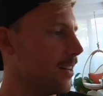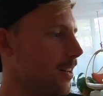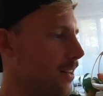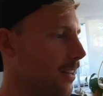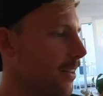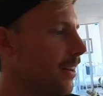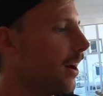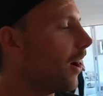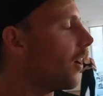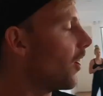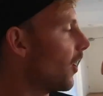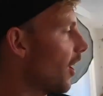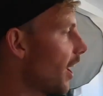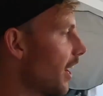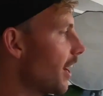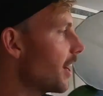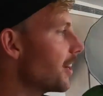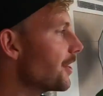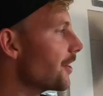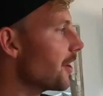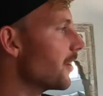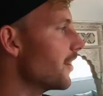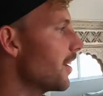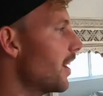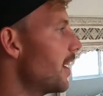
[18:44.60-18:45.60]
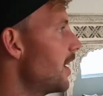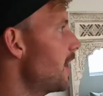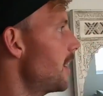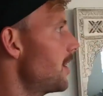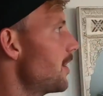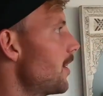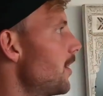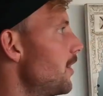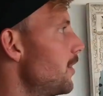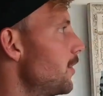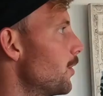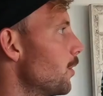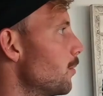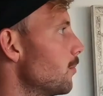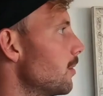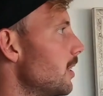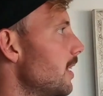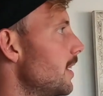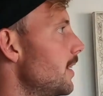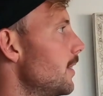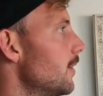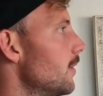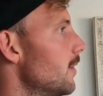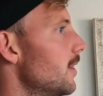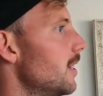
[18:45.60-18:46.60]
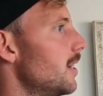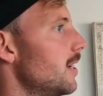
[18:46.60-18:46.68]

No, and I don't normally do it.